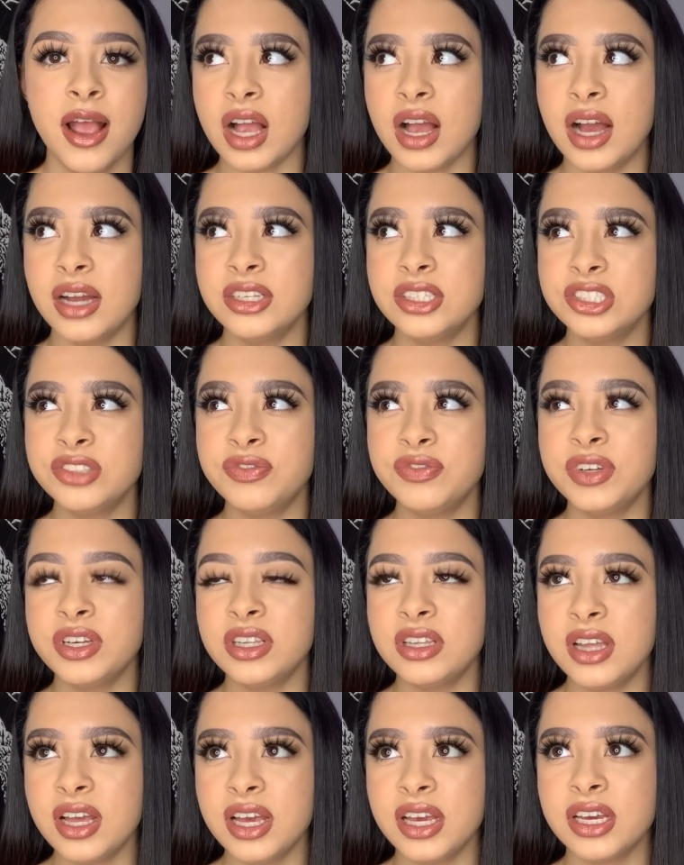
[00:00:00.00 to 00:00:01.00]
I just feel
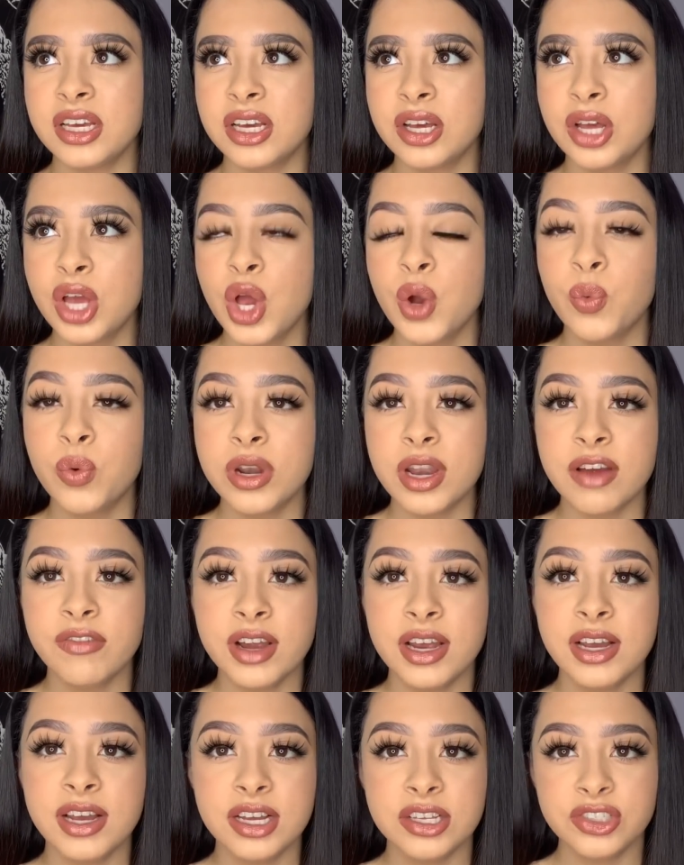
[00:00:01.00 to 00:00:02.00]
like whenever
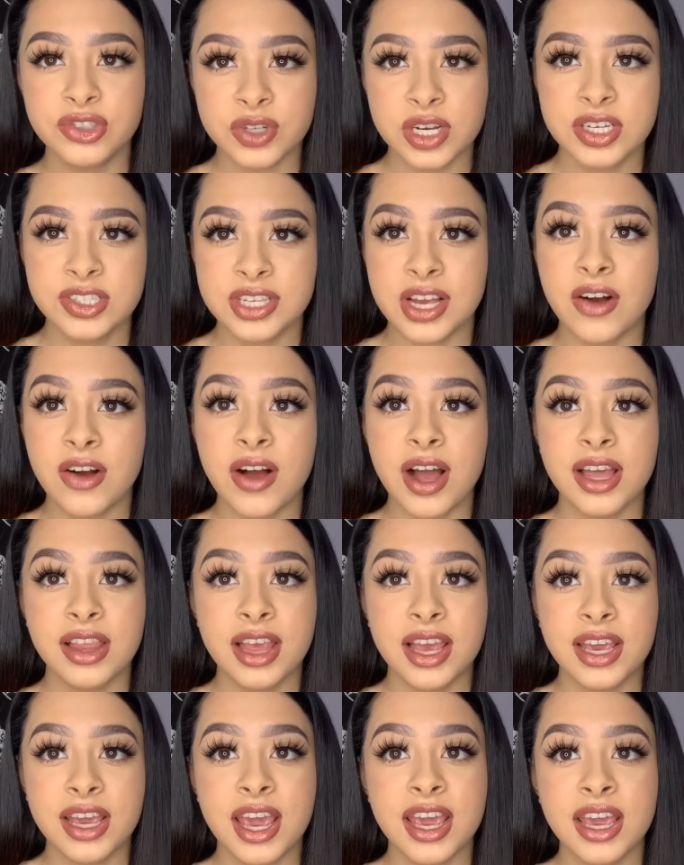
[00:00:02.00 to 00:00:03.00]
I get stressed out, I
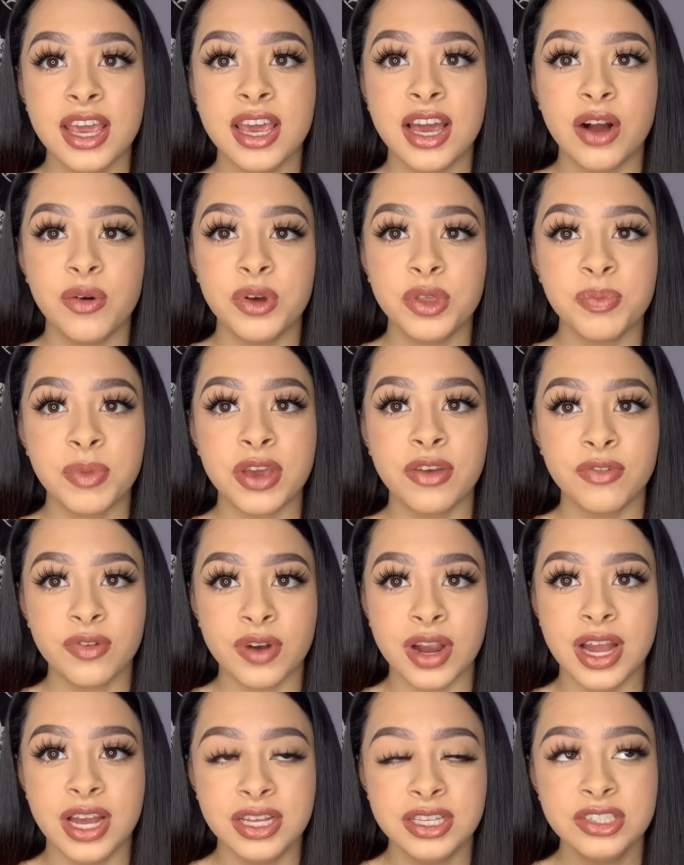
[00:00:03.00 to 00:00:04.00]
like hanging out with my
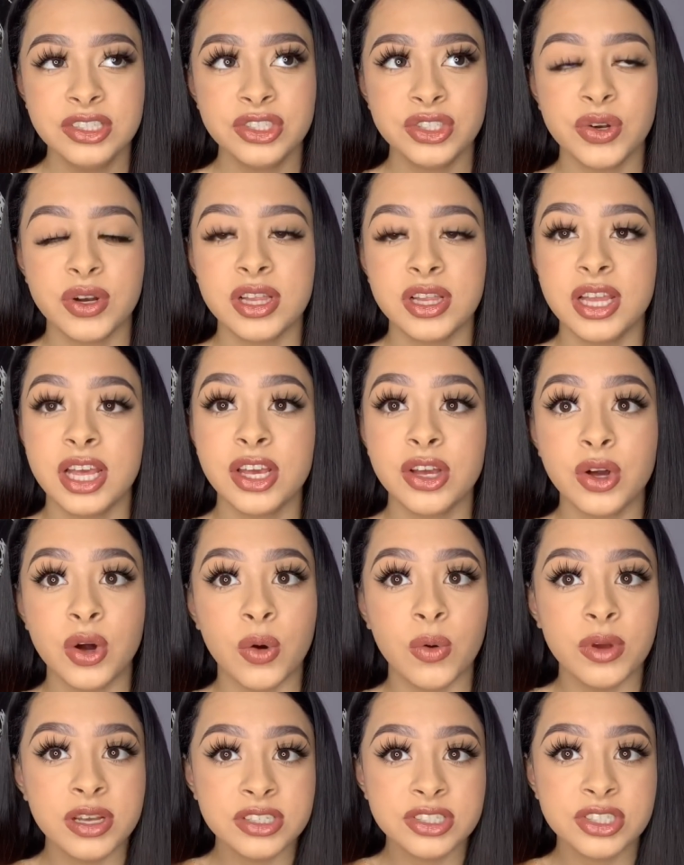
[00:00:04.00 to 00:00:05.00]
friends or like
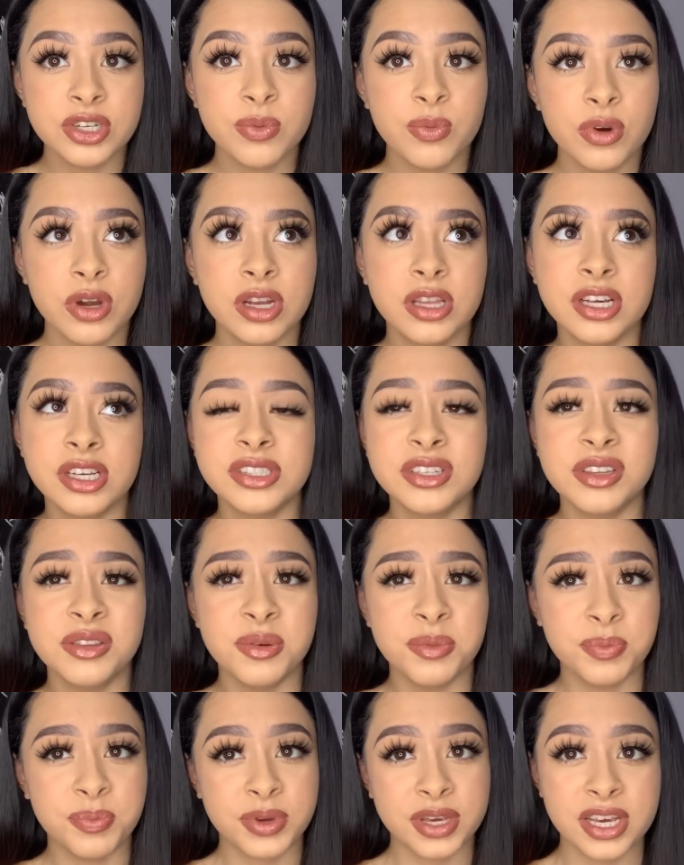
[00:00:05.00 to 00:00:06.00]
going somewhere like to the
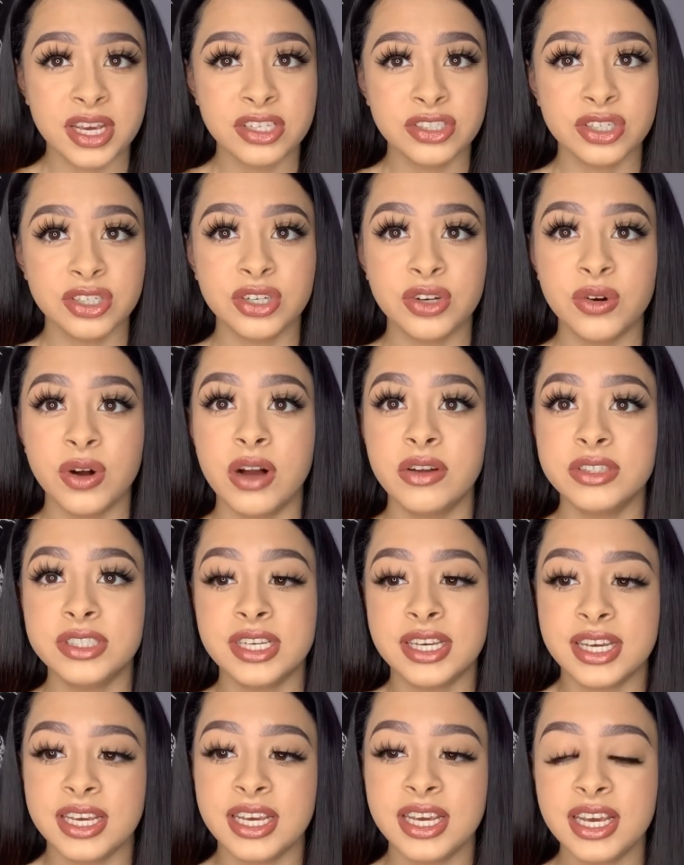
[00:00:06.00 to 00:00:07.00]
beach or go out
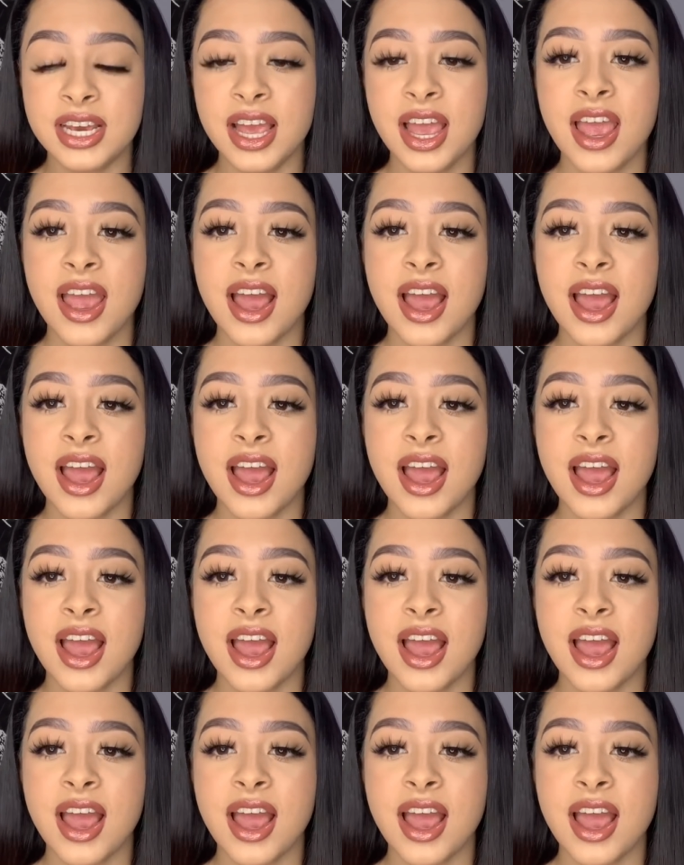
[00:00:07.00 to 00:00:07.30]
to eat.